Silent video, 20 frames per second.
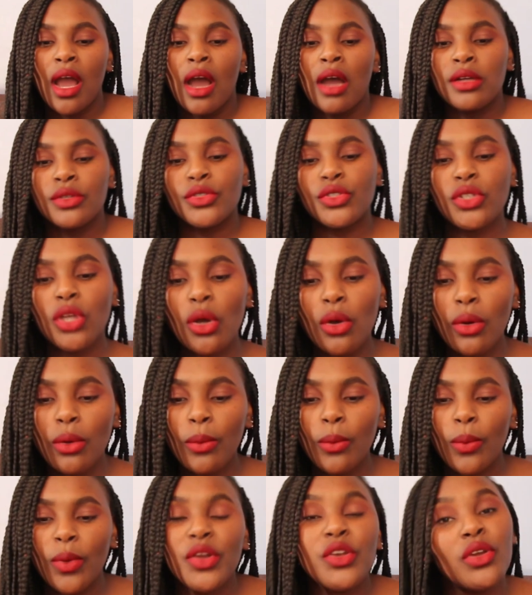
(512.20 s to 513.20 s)
So
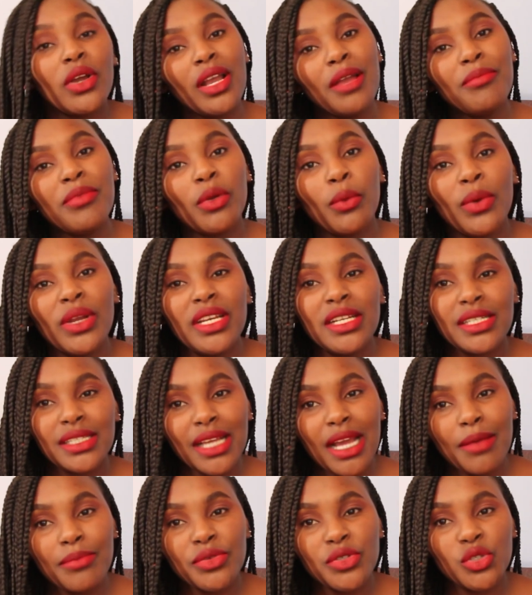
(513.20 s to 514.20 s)
when it
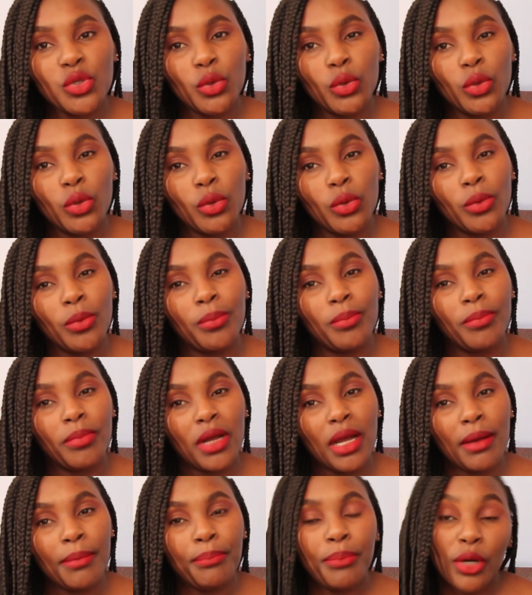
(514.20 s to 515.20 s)
comes to
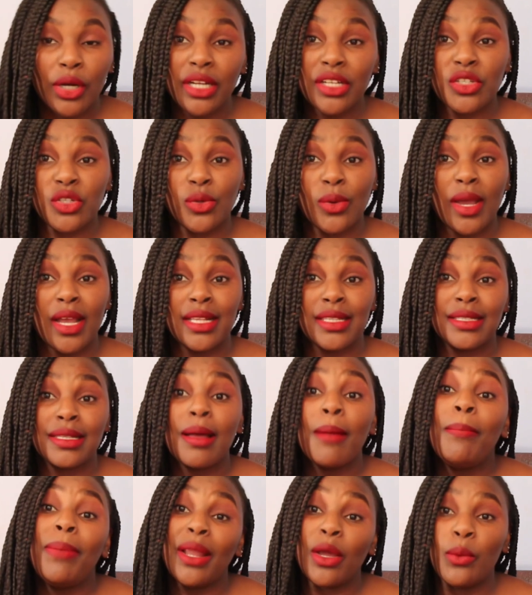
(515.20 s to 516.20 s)
pocket squares,
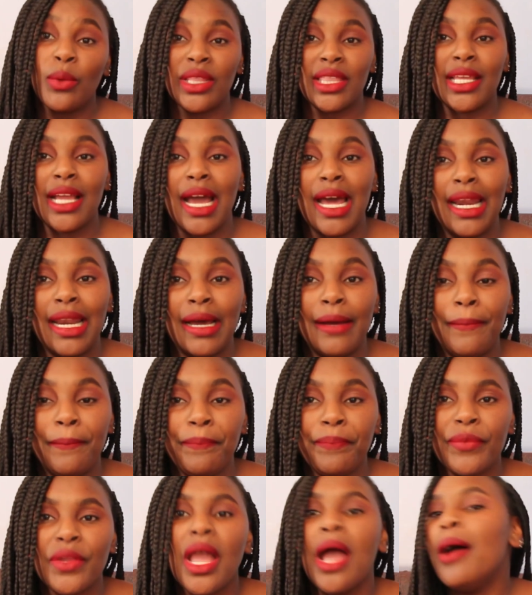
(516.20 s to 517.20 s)
play with color,
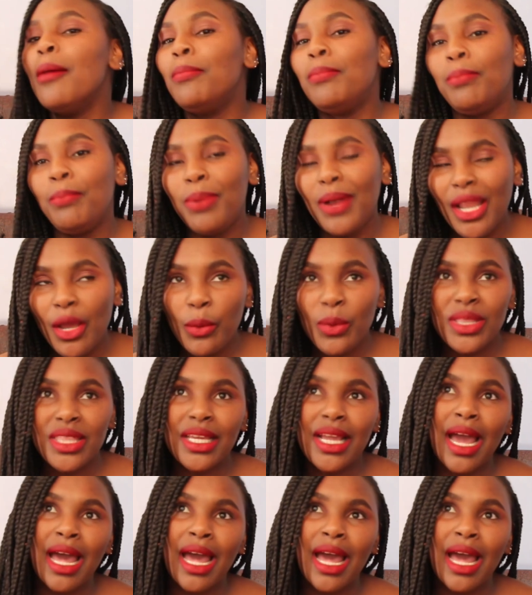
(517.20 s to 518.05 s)
play with